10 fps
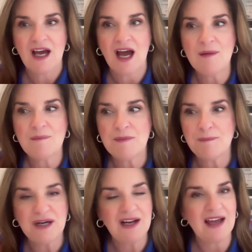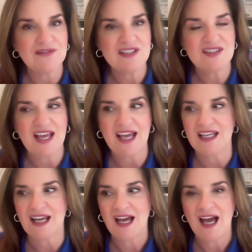But I have to
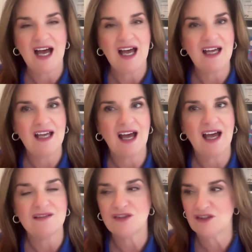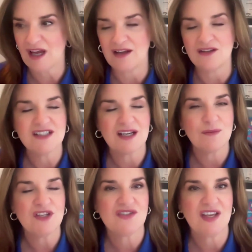say, uh, I understand
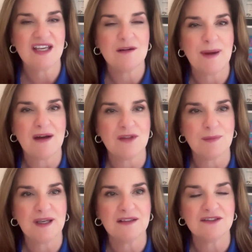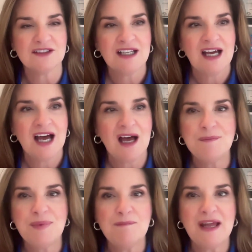what you're saying about the pill,
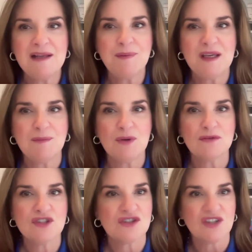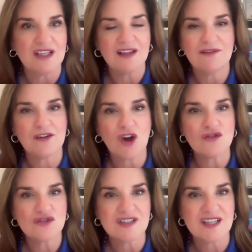but many people just think they're for
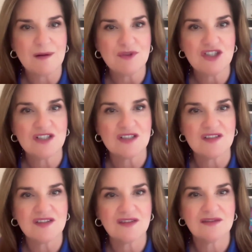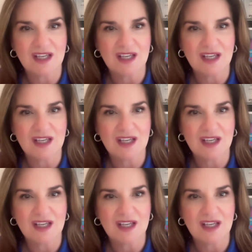contraceptions.